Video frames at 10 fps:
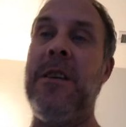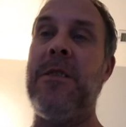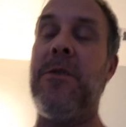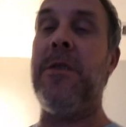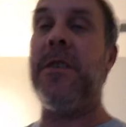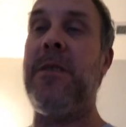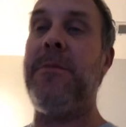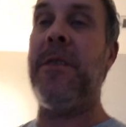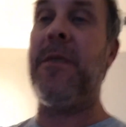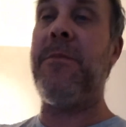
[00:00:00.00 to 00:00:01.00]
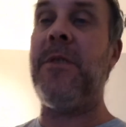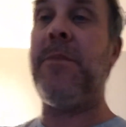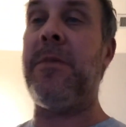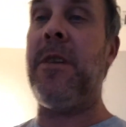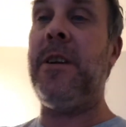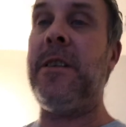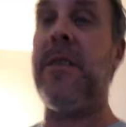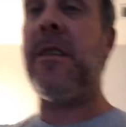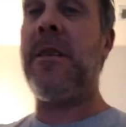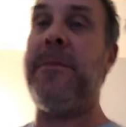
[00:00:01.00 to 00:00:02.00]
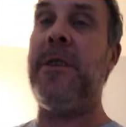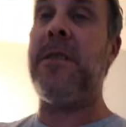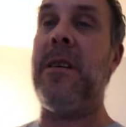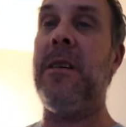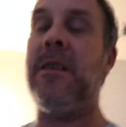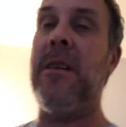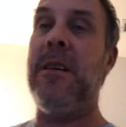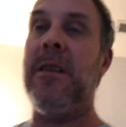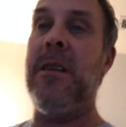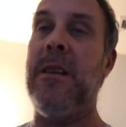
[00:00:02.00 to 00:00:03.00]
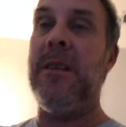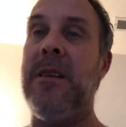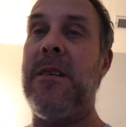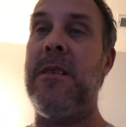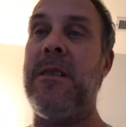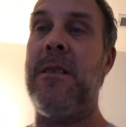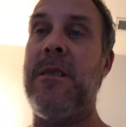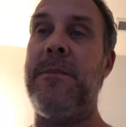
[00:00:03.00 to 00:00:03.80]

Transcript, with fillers: go ahead, give me a thumbs up, like, comment uh,